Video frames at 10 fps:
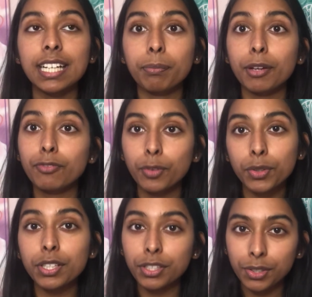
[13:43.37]

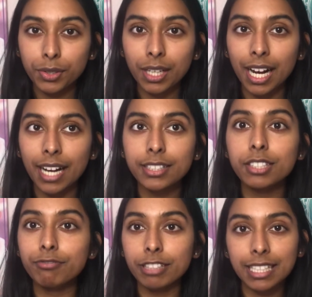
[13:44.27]
before the UCAT
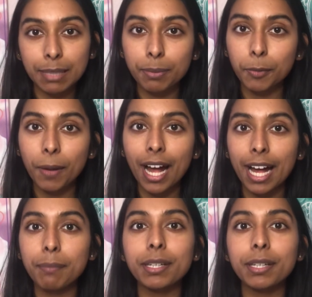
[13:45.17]
to really prepare